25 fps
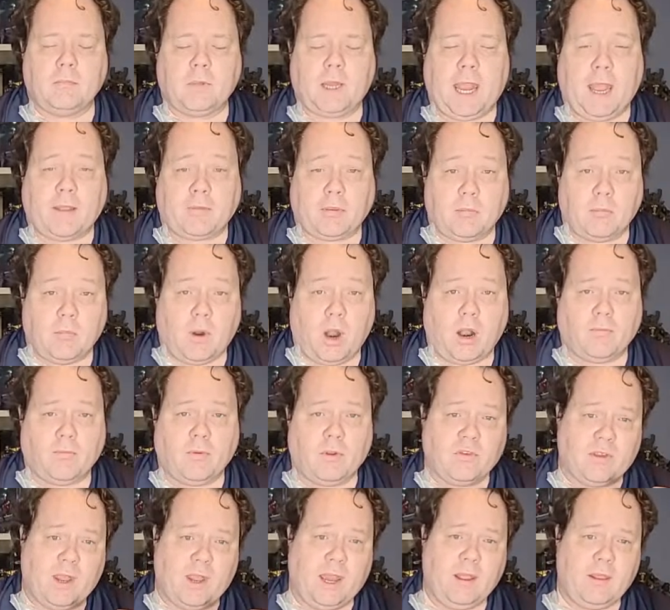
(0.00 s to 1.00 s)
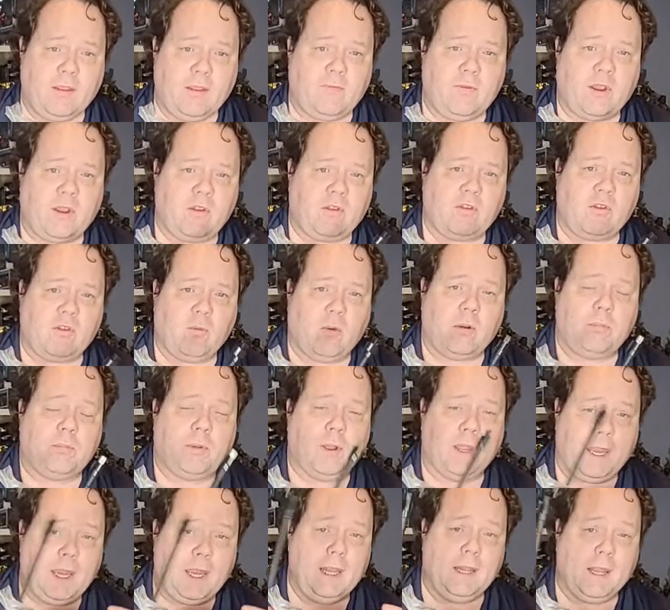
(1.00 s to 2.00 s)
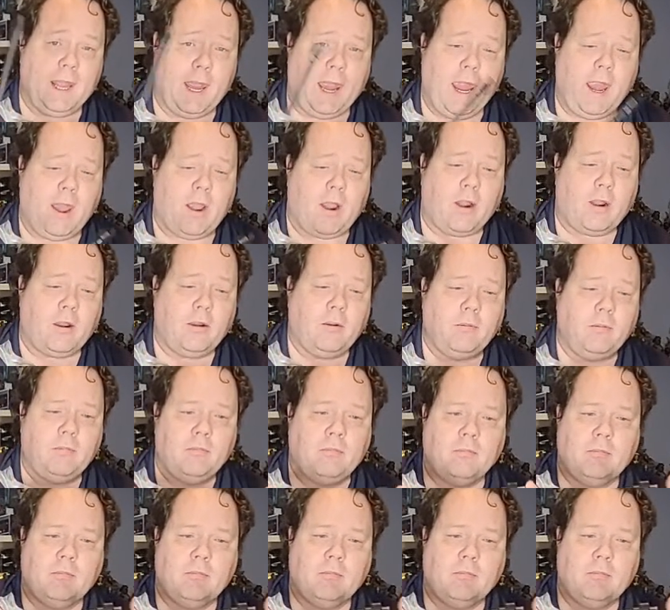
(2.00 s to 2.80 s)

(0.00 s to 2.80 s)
Captain Marvels, any of the figures you want to put in the air,